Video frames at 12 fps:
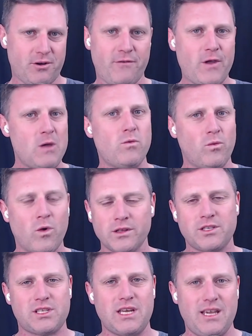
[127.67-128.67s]
If he
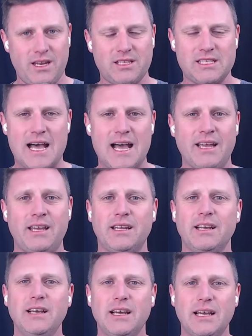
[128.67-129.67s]
wants to hit a target,
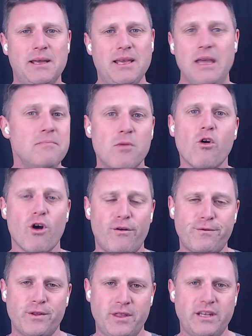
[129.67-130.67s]
he more
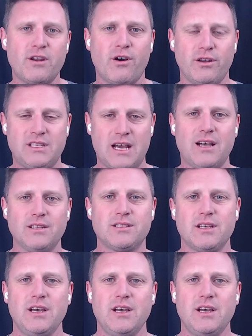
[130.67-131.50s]
often than not does.